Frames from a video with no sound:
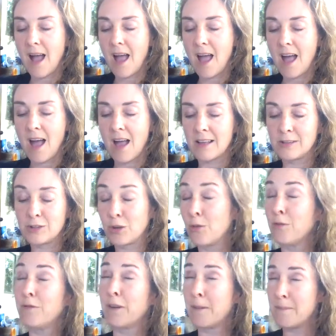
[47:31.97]
And so
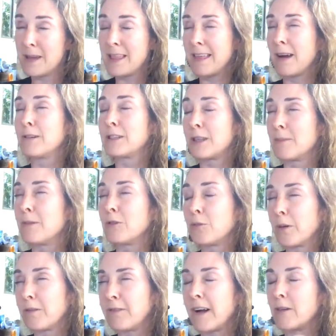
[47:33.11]
for me, that was the most
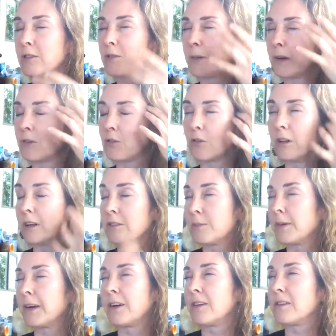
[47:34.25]
profound spiritual
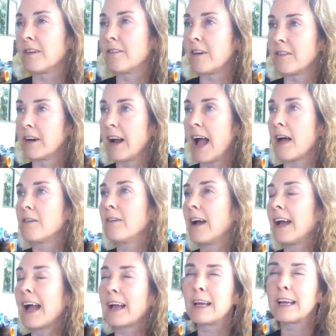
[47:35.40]
experience I've ever had, right?
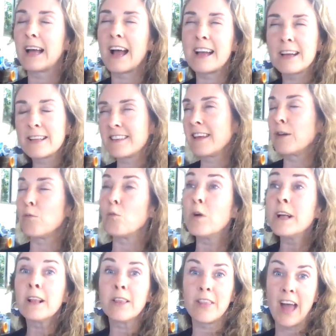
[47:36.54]
I didn't
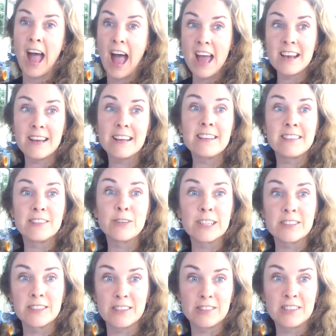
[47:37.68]
will that into
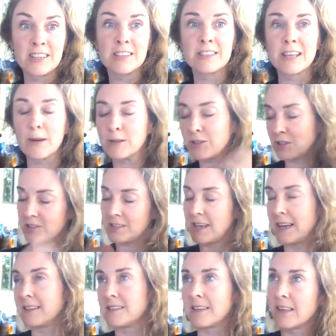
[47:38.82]
existence. I was just
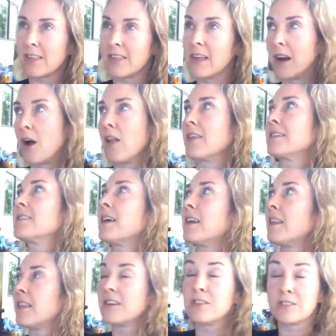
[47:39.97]
dancing, and then all of a sudden
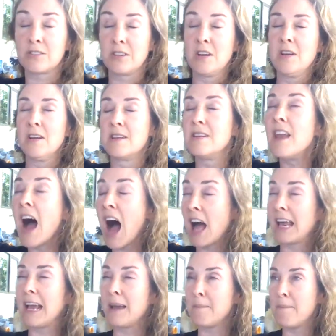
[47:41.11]
there's not
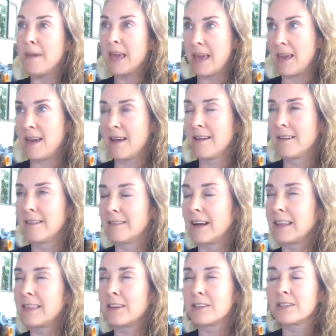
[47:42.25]
a me,
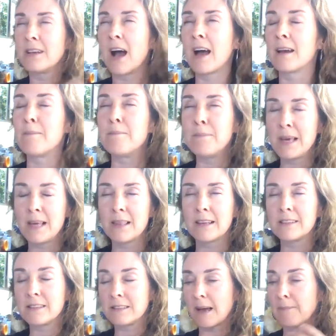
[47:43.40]
right? There's not a me
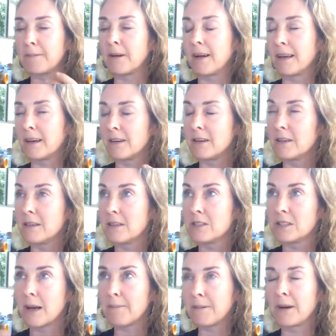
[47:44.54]
that's separate
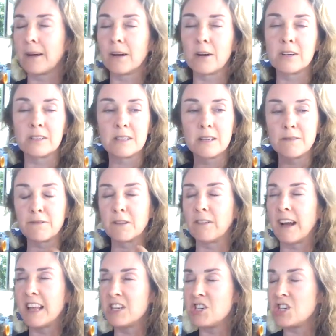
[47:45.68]
or
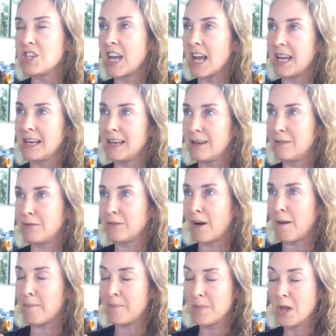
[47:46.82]
differentiated
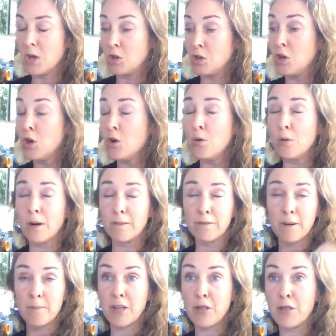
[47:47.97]
from you or
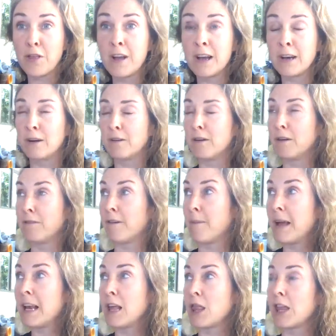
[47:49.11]
from the theater or from
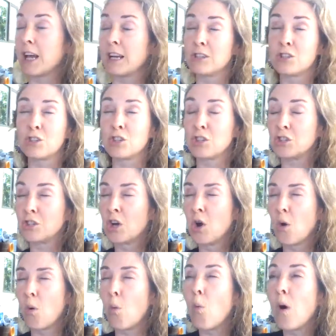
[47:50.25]
anything. It's just
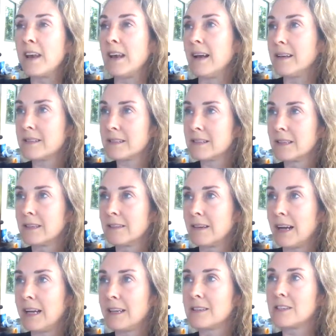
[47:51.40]
oneness,
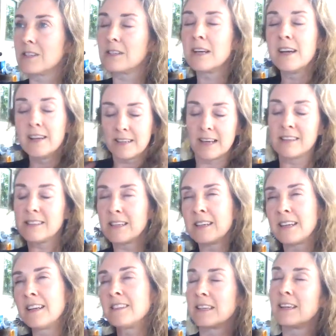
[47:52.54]
right? Just
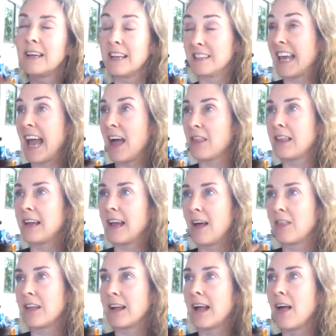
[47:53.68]
dancing as Kathy,
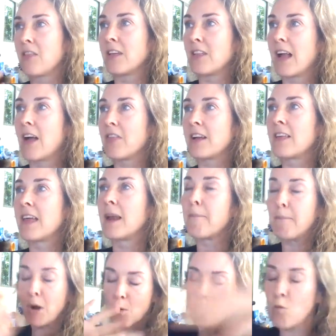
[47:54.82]
and then
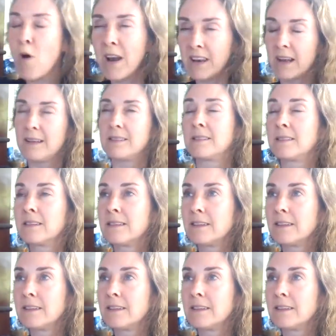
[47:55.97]
boom, oneness.